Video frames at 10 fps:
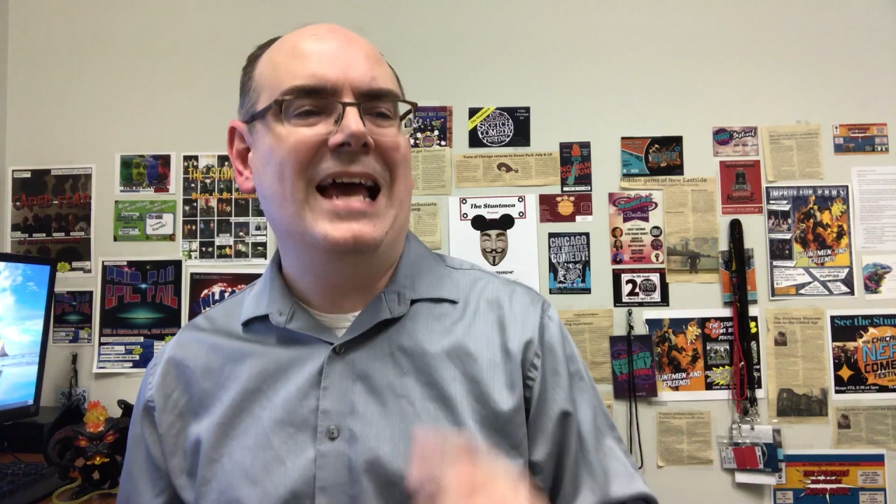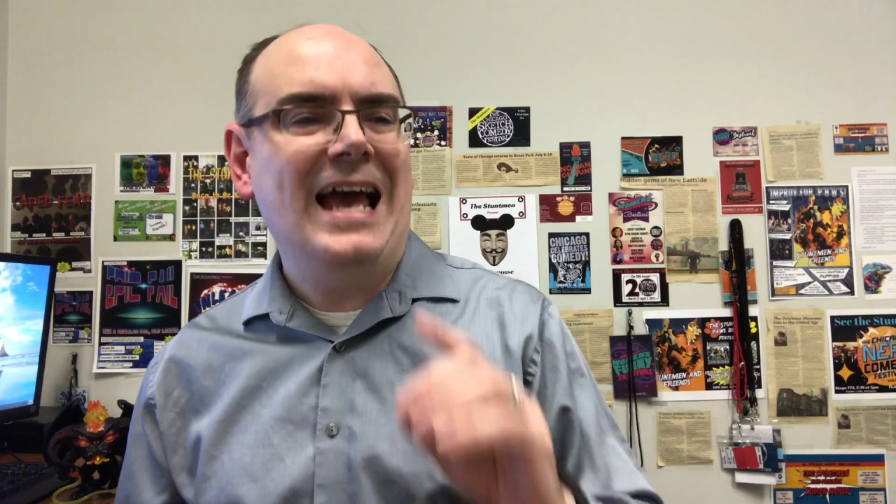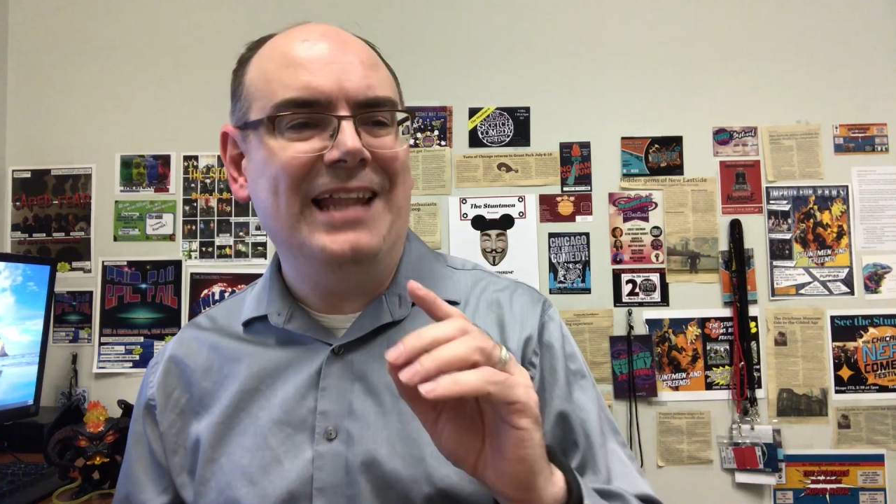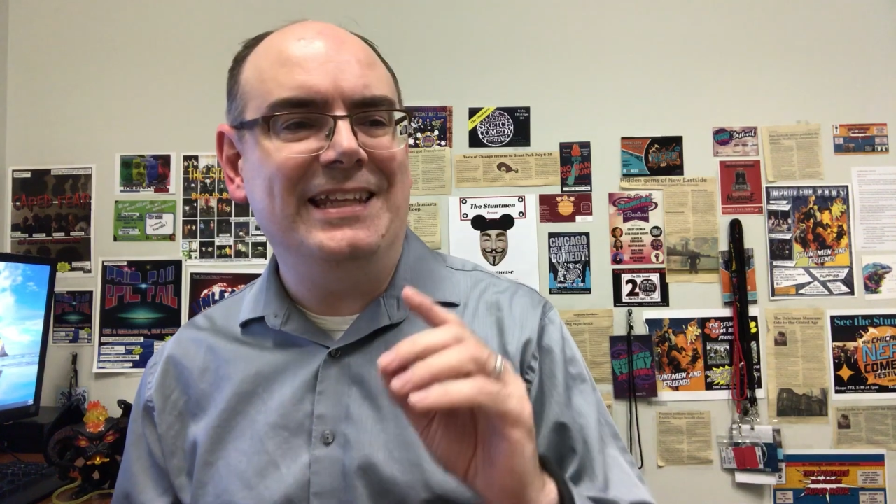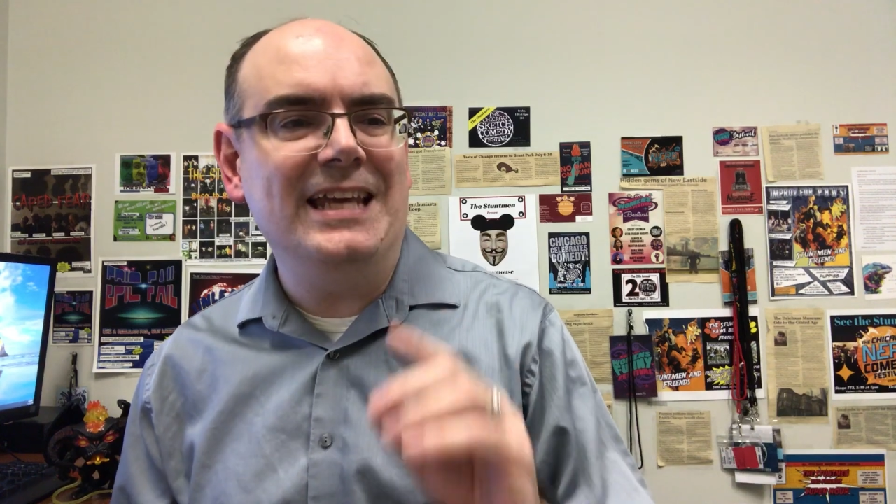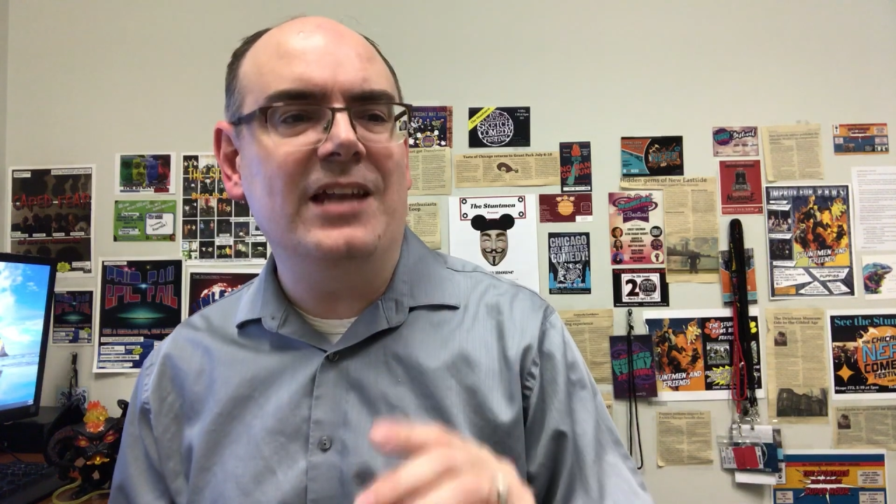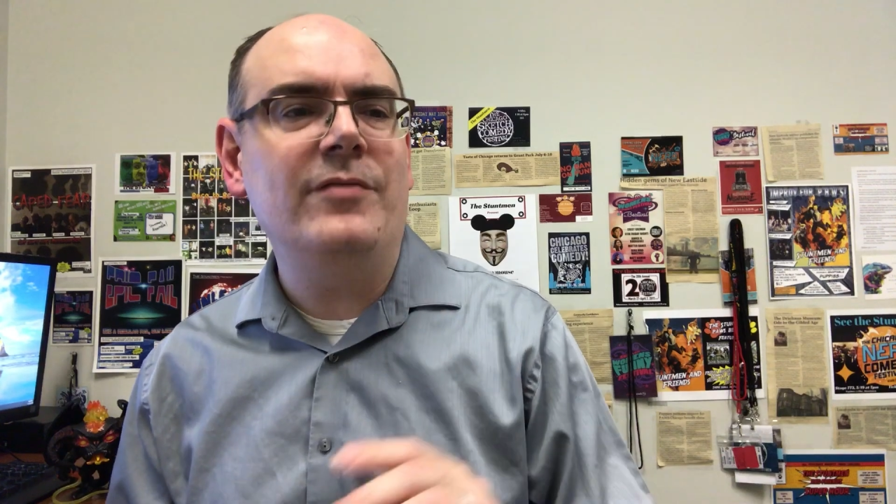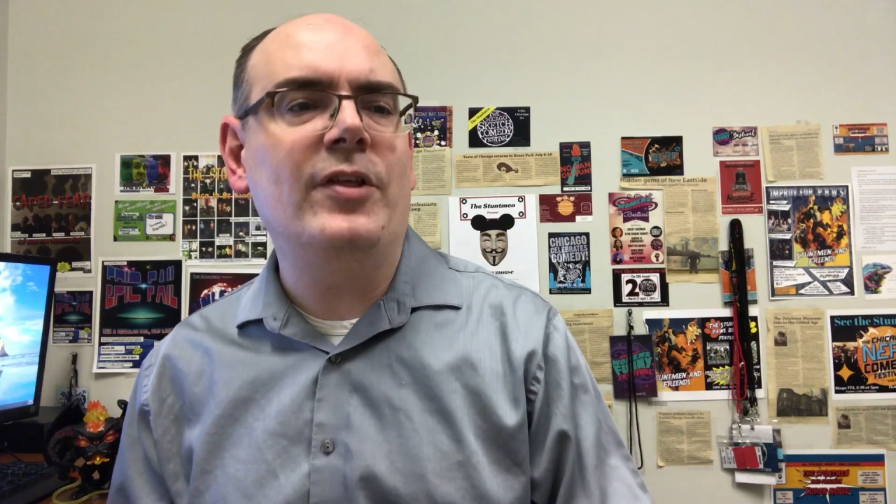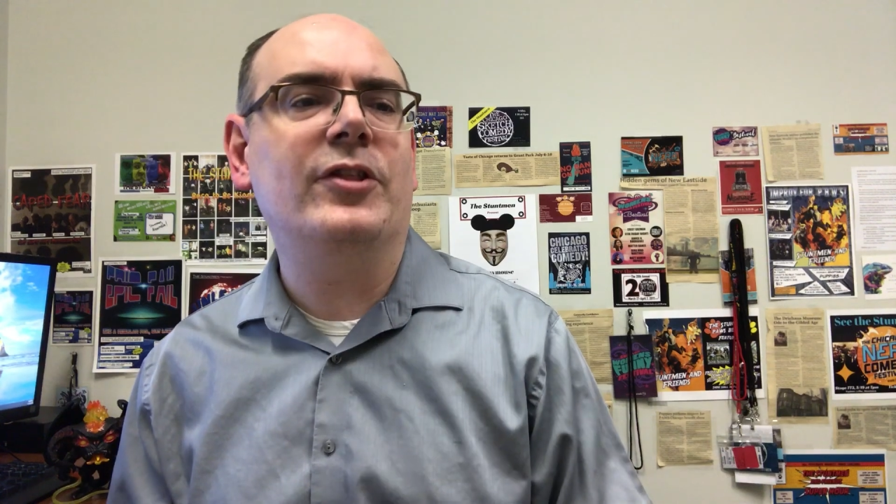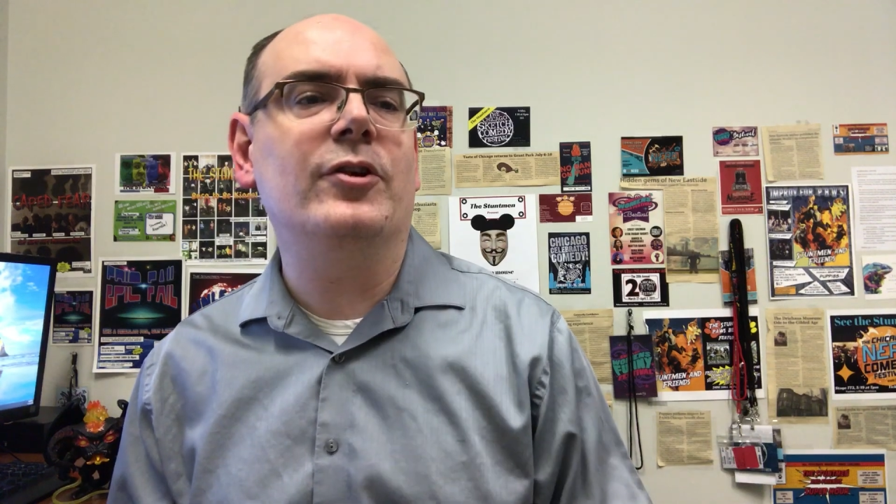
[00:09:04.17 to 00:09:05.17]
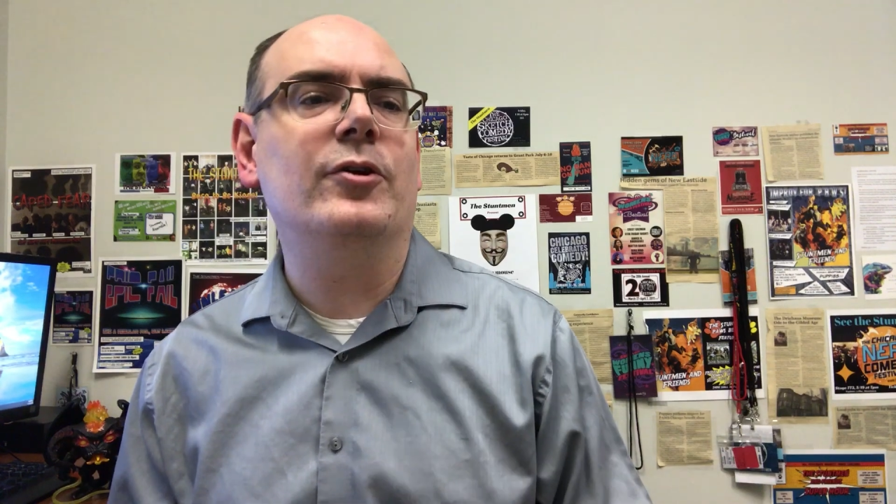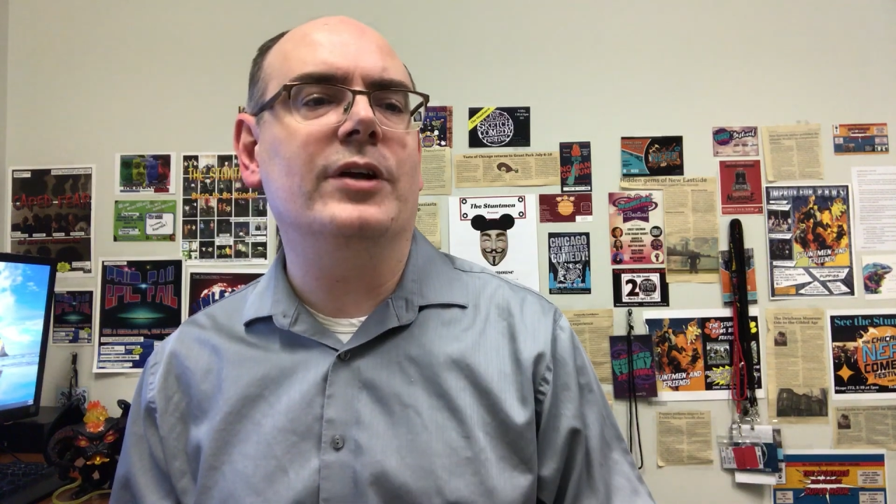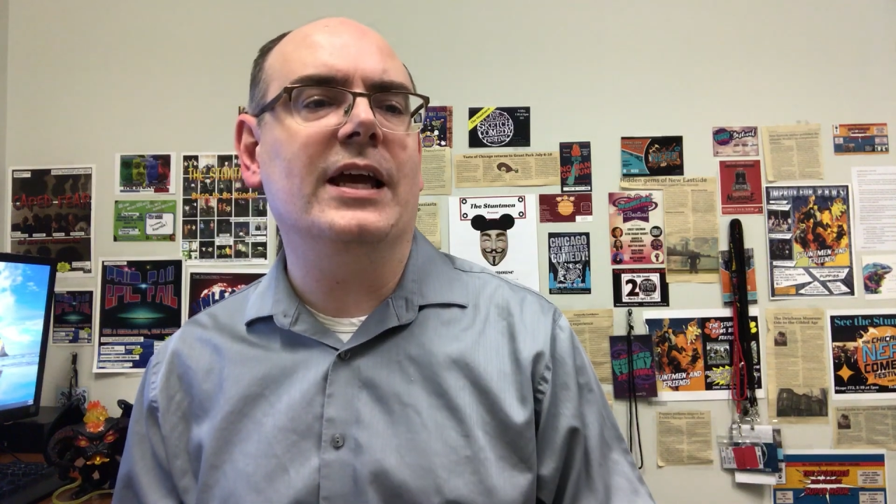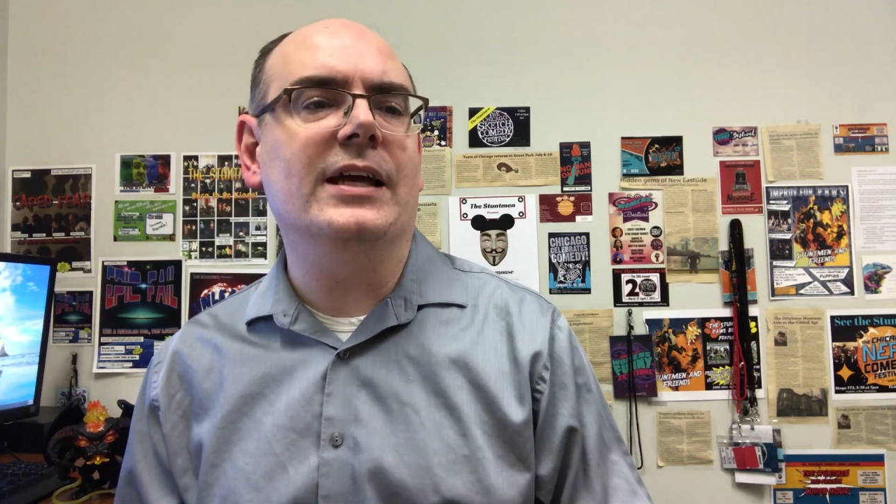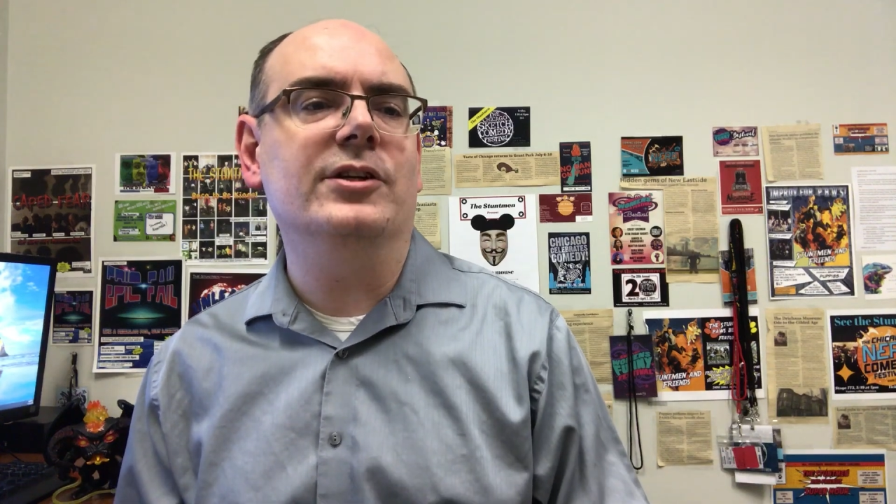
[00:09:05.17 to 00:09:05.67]
at the end of the Third
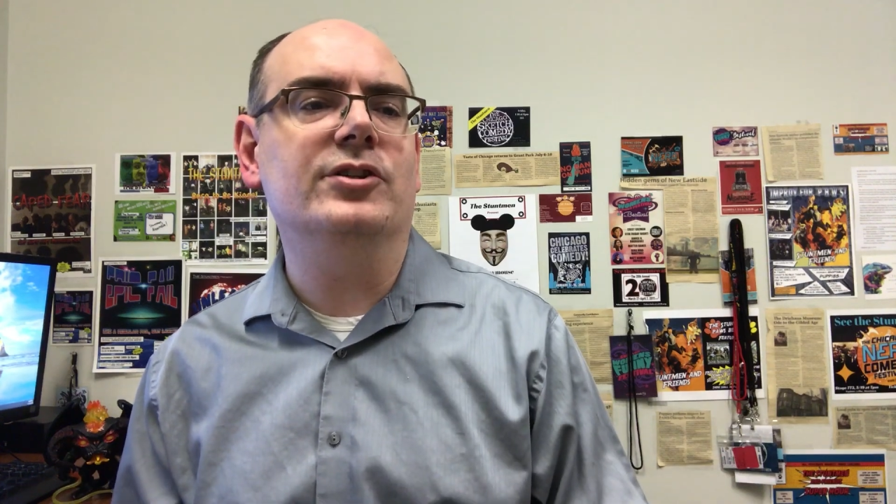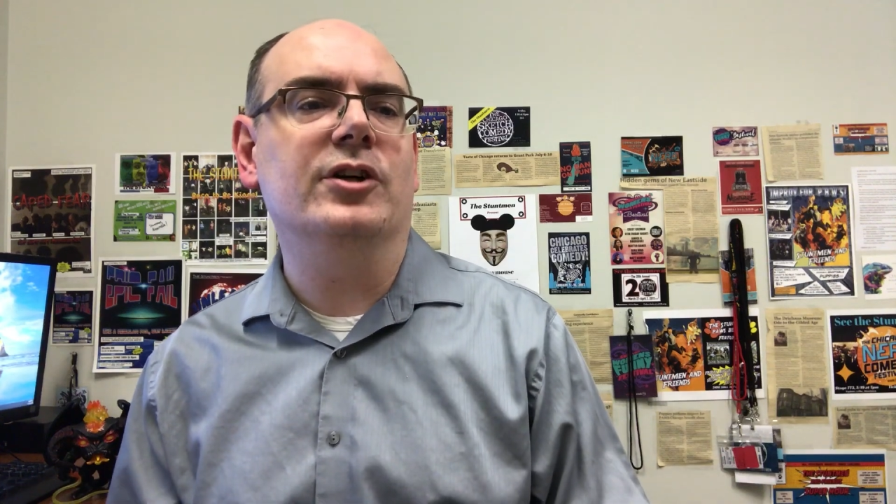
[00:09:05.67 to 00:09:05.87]
Age,